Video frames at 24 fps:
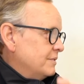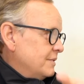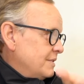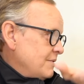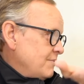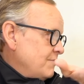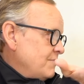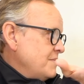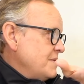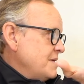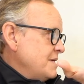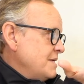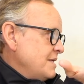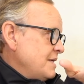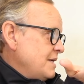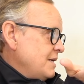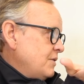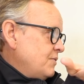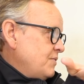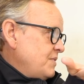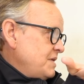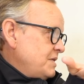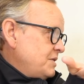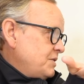really
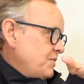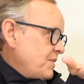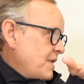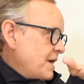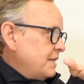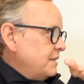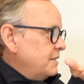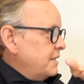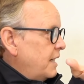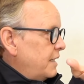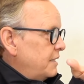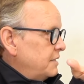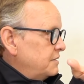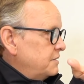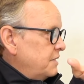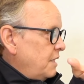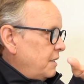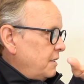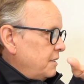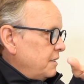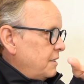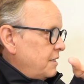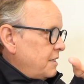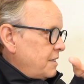increasing end
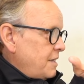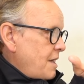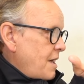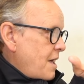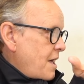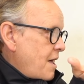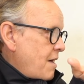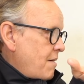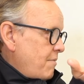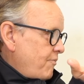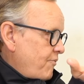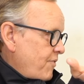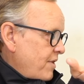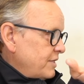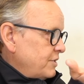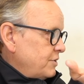diastolic pressure.